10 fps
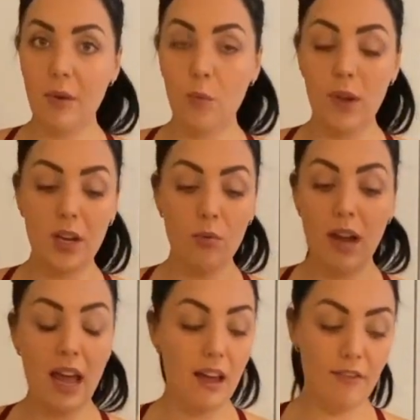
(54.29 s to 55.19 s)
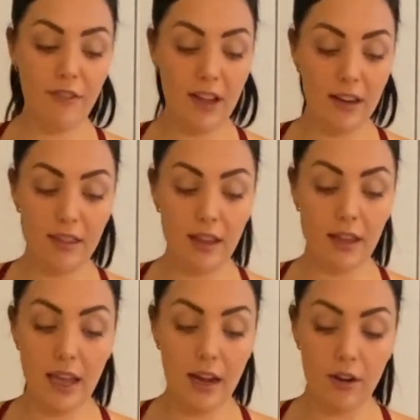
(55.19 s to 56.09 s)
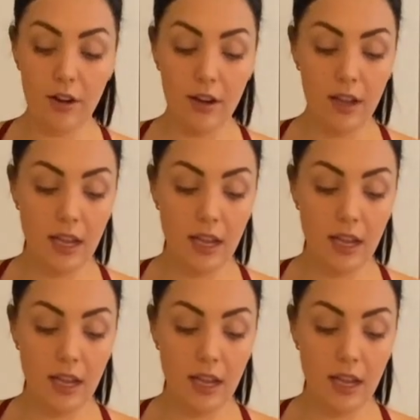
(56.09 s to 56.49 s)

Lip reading: We don't have anything here